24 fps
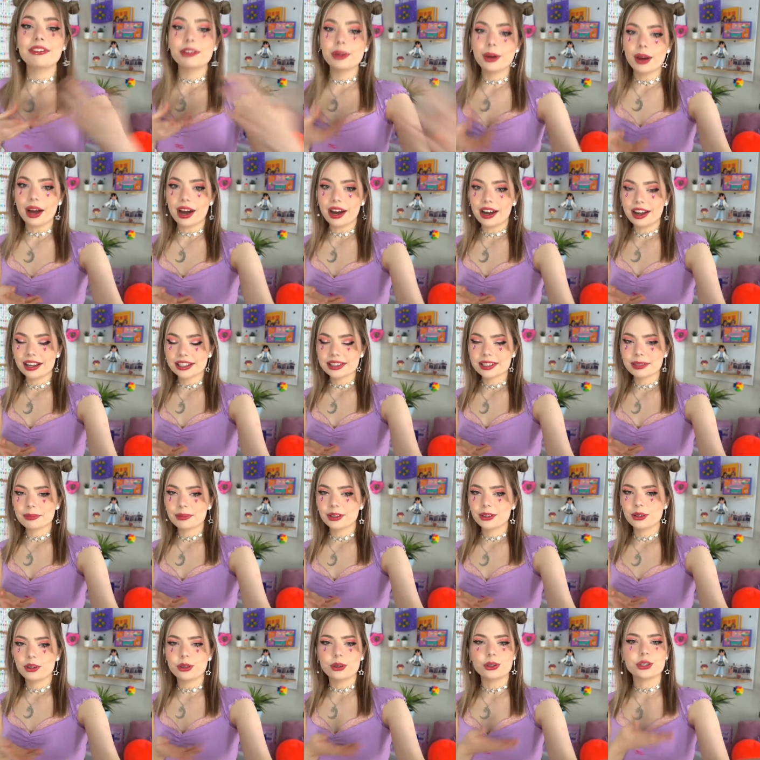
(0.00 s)
If you are
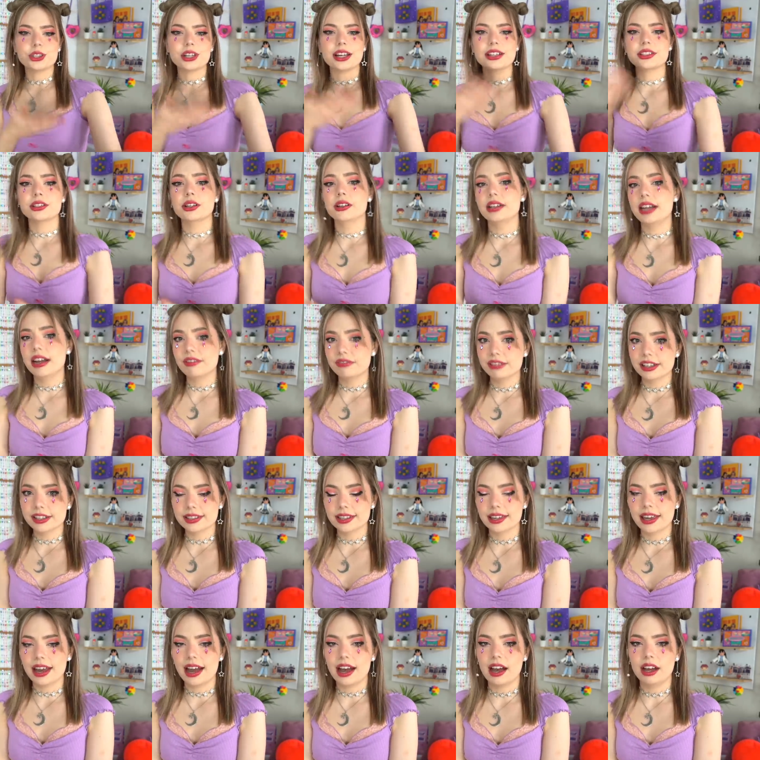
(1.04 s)
someone who shares your
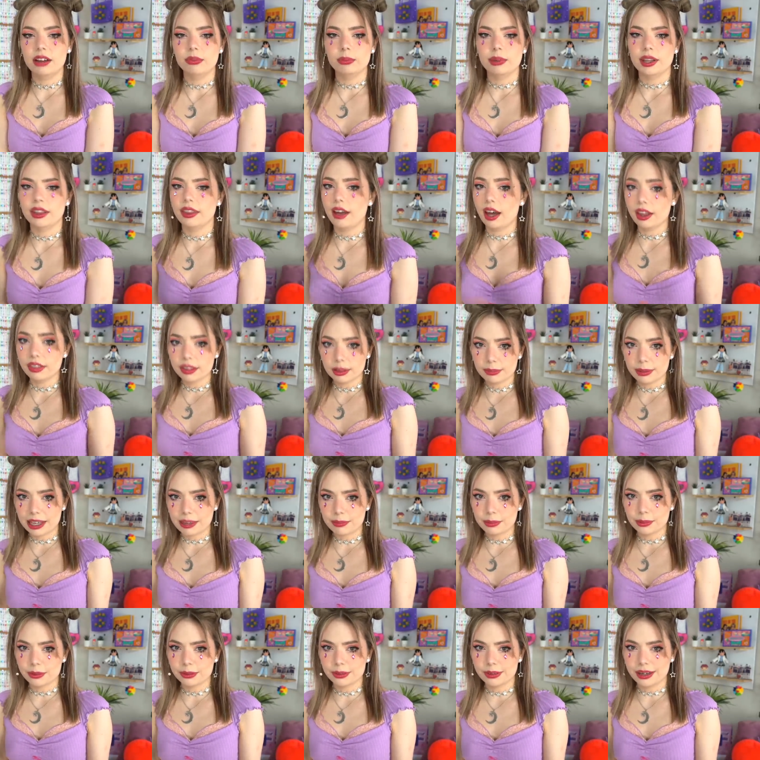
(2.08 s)
Netflix account with other
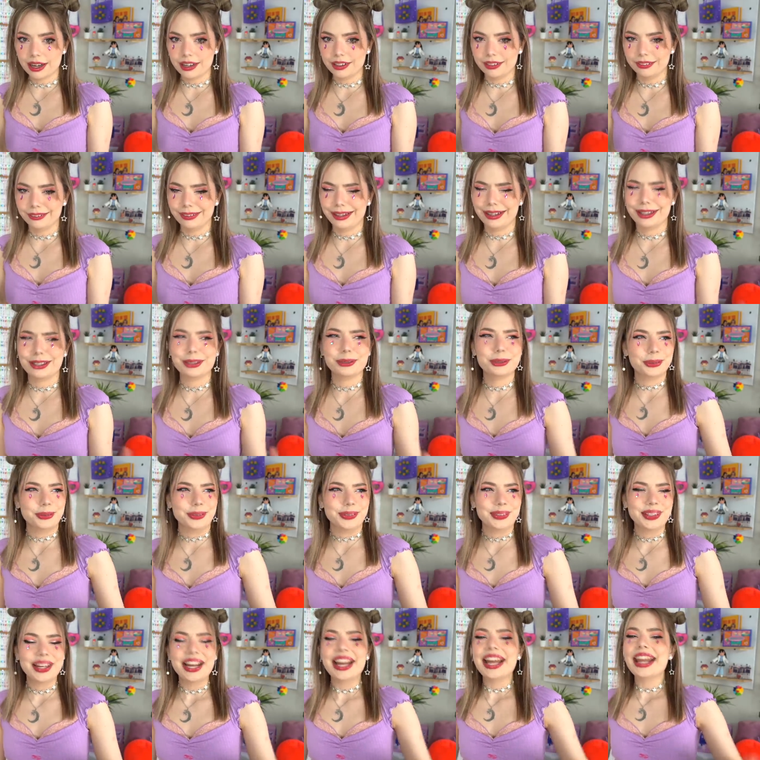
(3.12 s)
people and you're like,
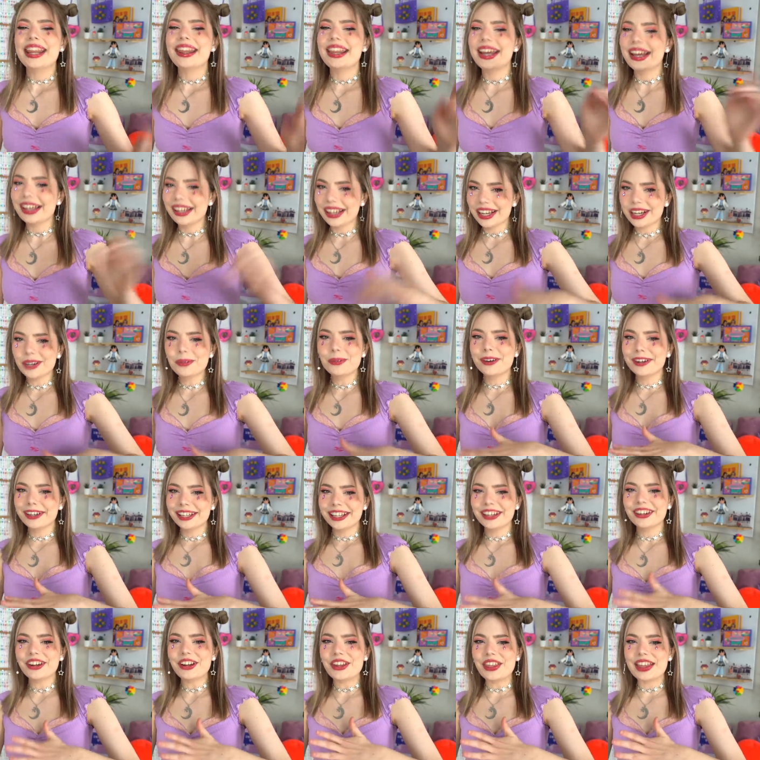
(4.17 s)
oh, they're gonna
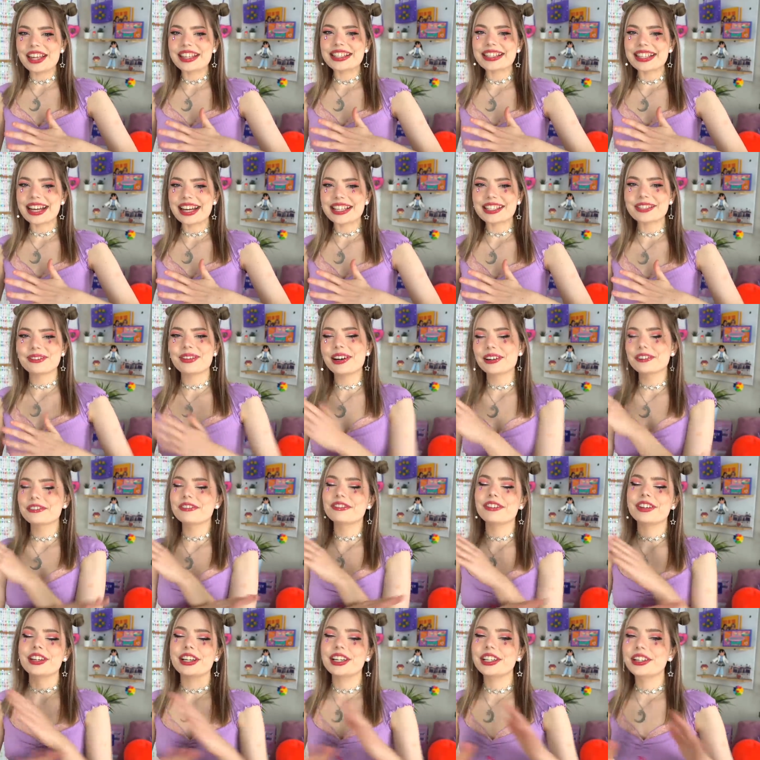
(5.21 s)
want in on this as well,
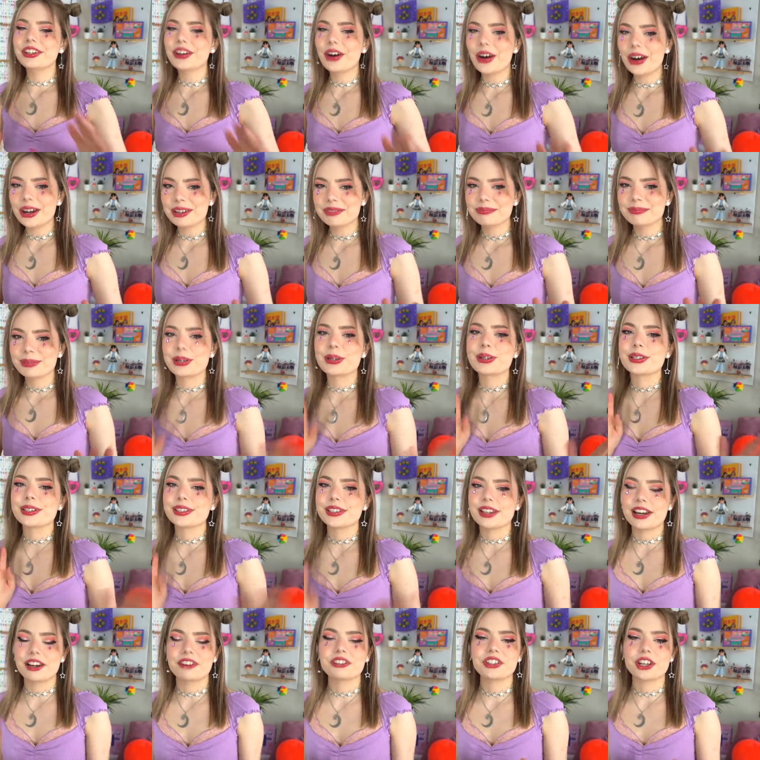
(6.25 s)
fear not,
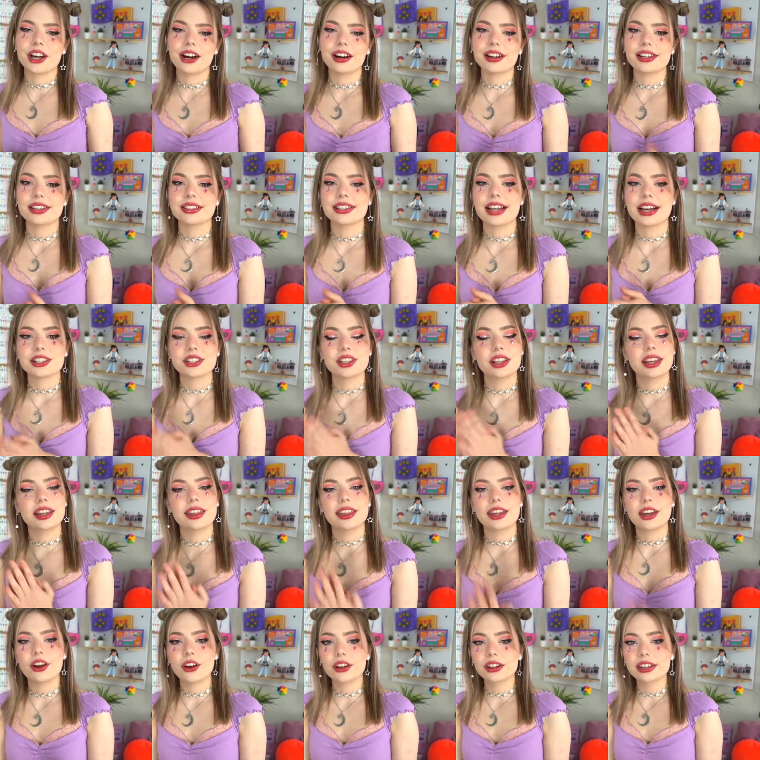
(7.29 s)
because Surfshark is
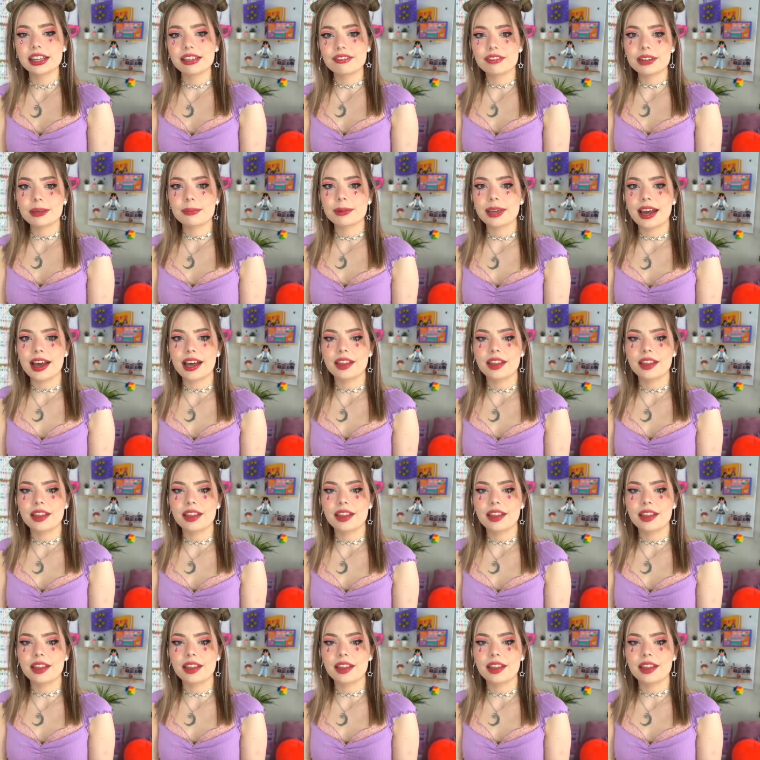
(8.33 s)
actually the only V P